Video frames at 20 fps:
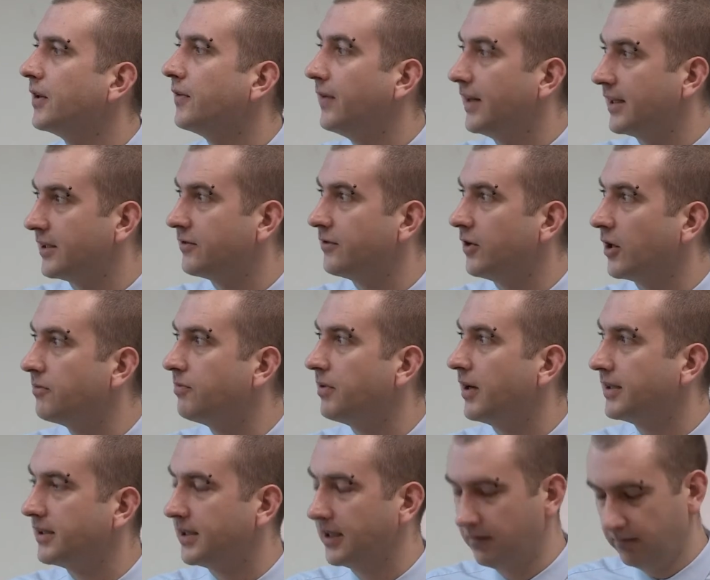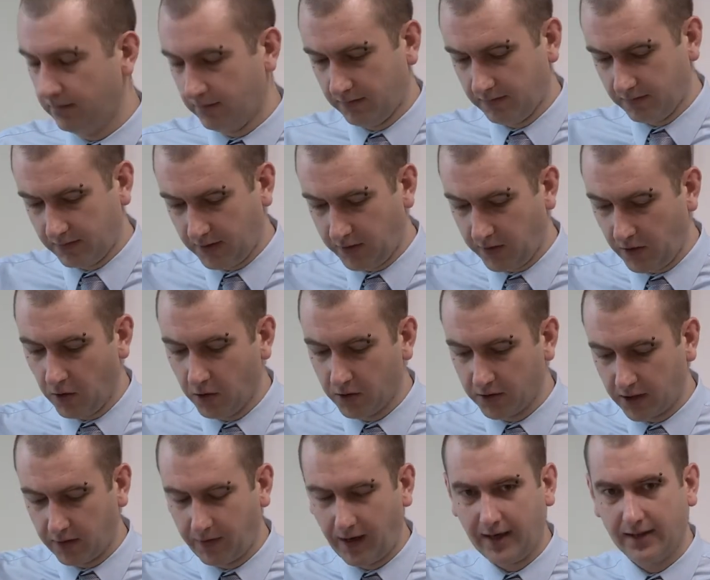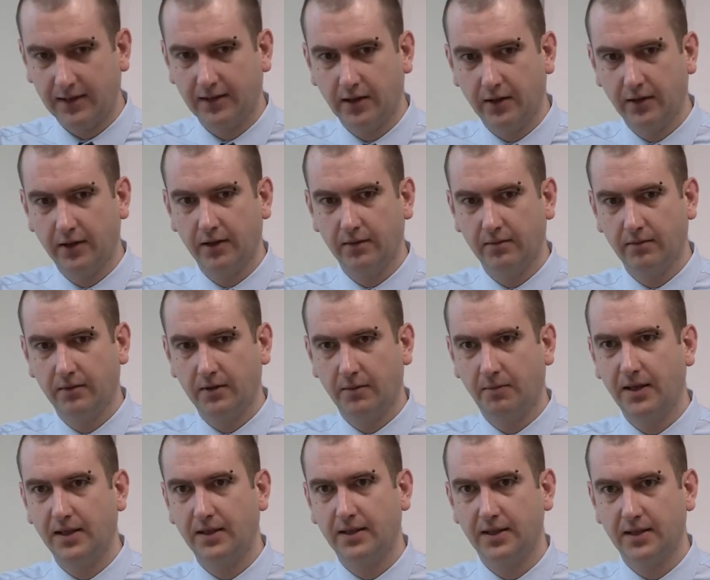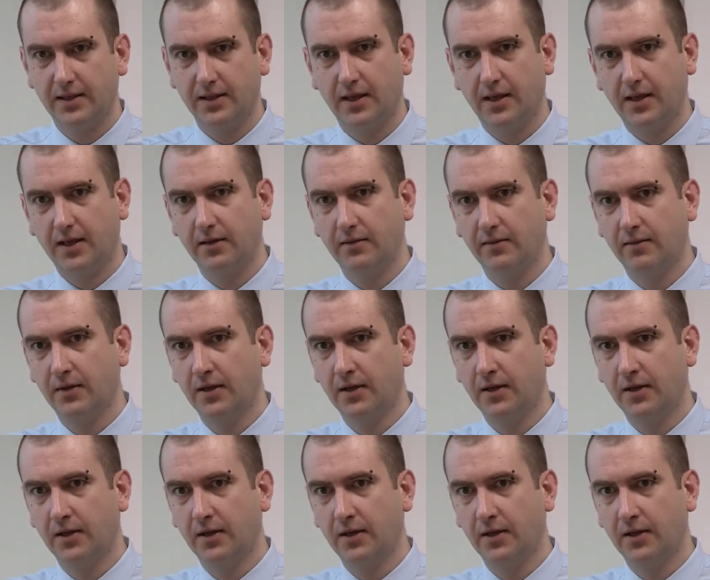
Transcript: fixed rod pressure so it also acts on the piston side,